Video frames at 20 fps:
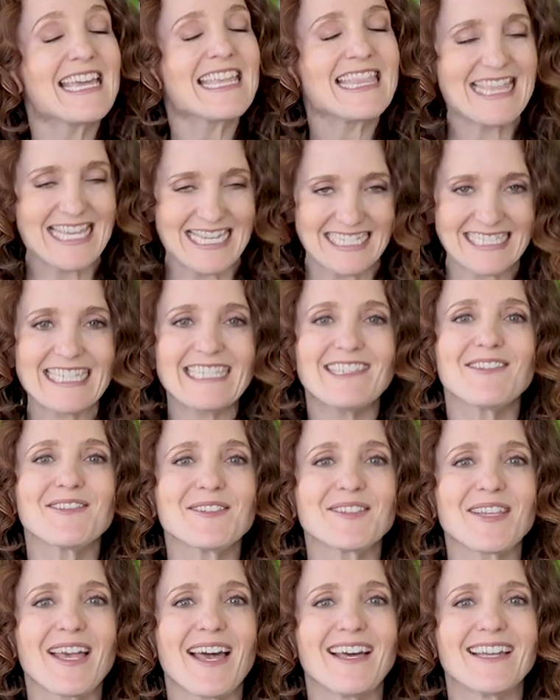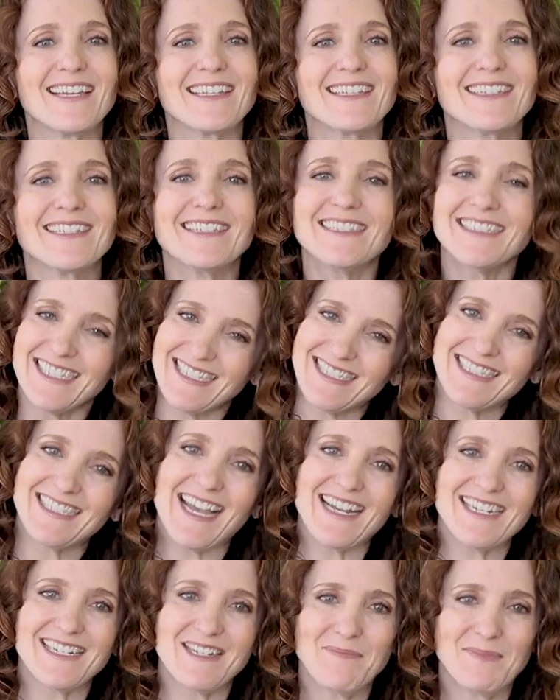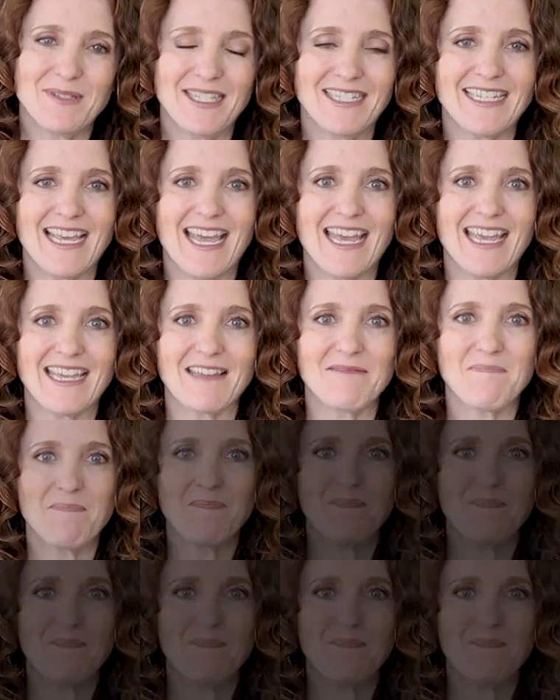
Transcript: this is your sign to sign up today.